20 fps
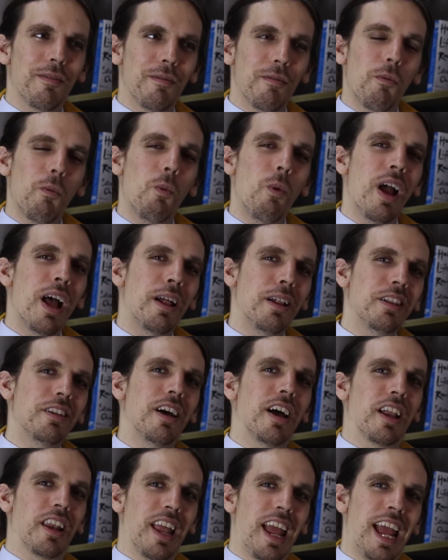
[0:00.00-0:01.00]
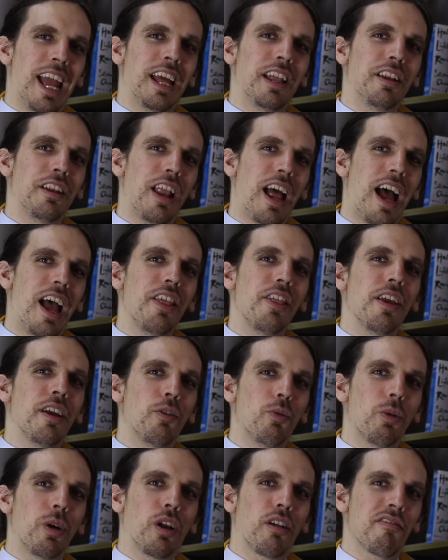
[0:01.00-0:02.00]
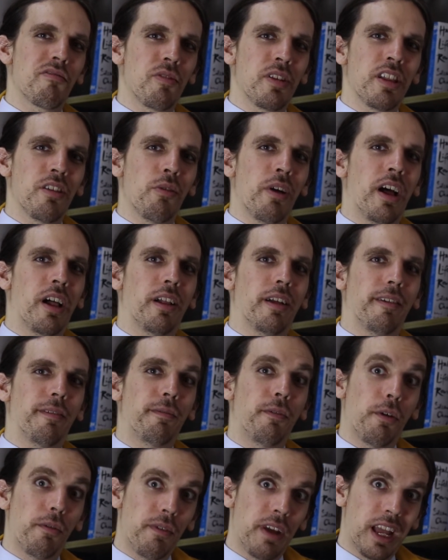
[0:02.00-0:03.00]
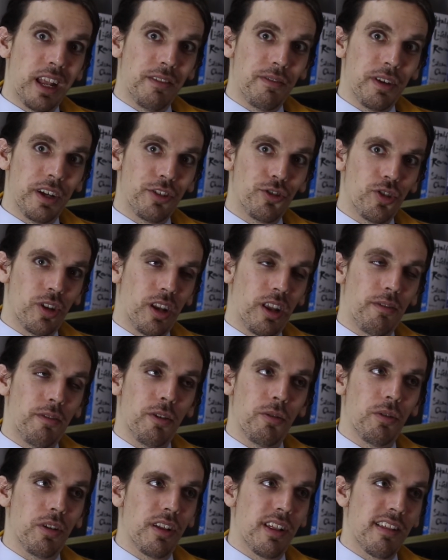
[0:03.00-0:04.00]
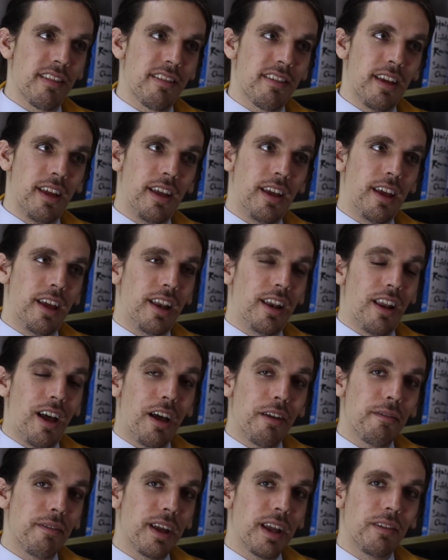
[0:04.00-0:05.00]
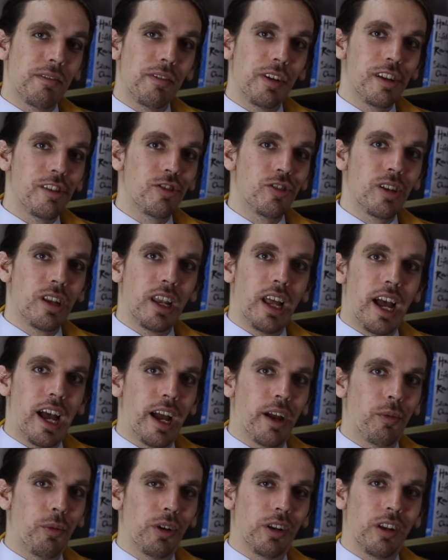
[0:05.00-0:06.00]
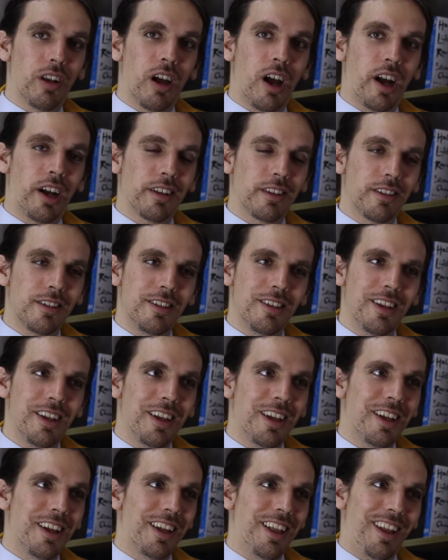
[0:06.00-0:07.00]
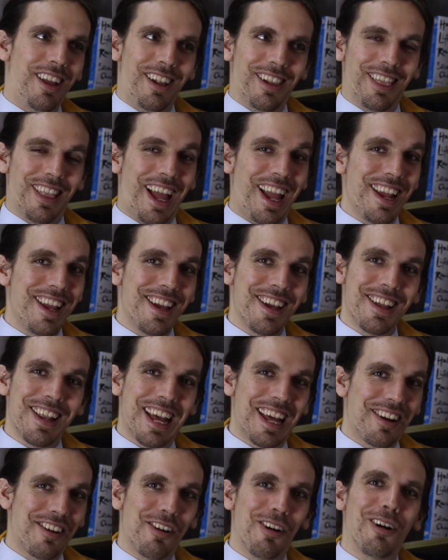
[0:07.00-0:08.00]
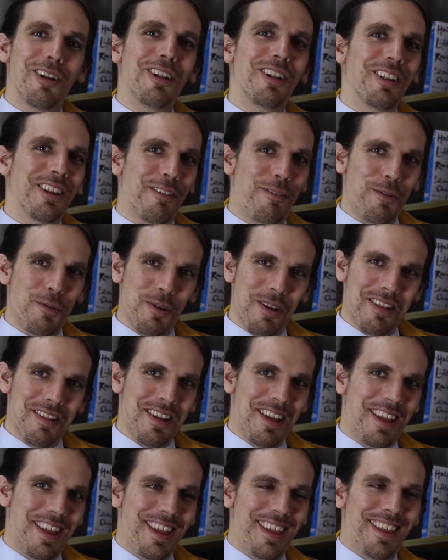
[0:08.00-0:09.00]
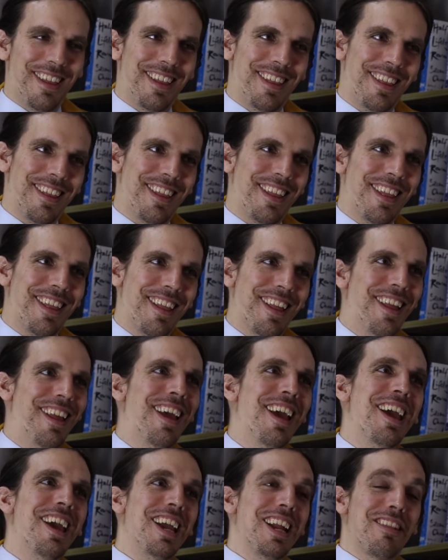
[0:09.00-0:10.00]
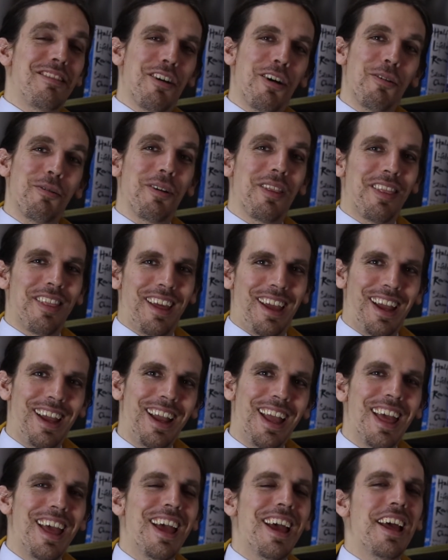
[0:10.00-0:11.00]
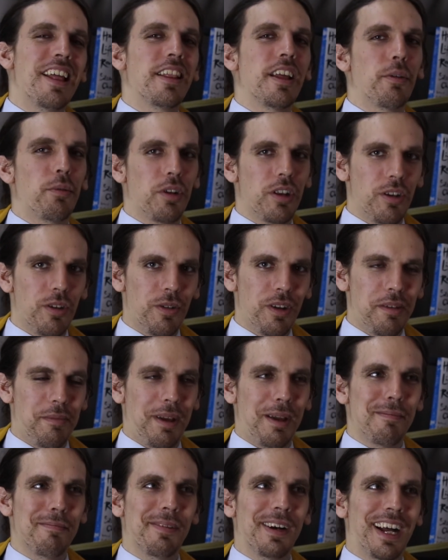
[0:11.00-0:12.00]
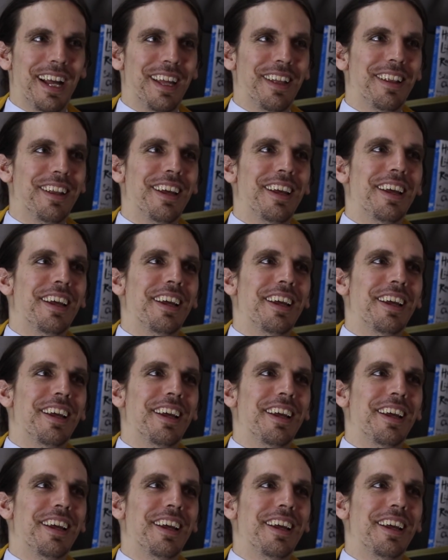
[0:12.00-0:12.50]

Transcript: well done, and I think works really well for fan fiction. If it was not fan fiction, I would not like it at all. If it was its own thing, that would annoy me. But